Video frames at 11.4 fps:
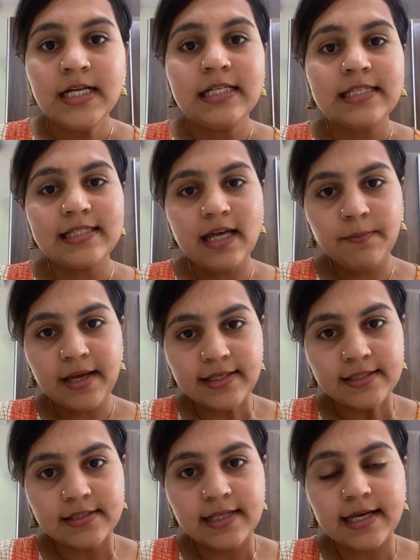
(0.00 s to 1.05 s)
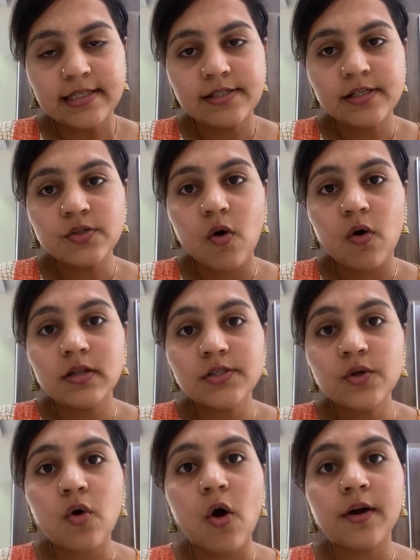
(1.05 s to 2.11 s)
Some exercises
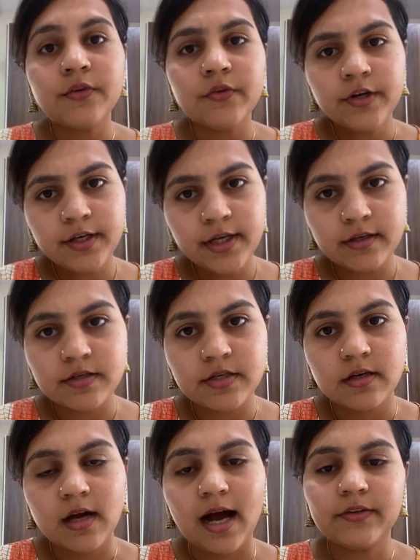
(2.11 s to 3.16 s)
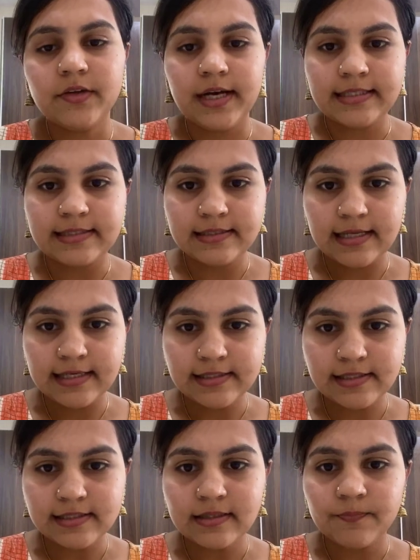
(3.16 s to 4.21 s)
also contradict other
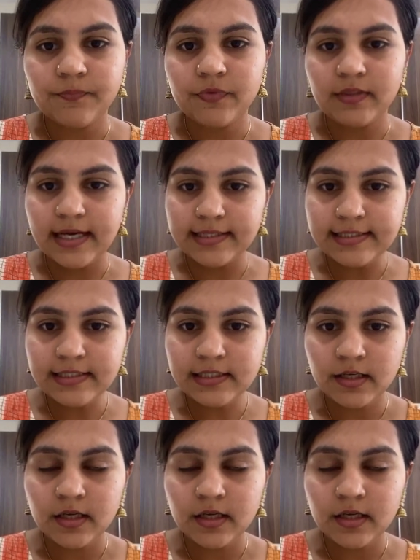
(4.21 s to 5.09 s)
exercises. That is,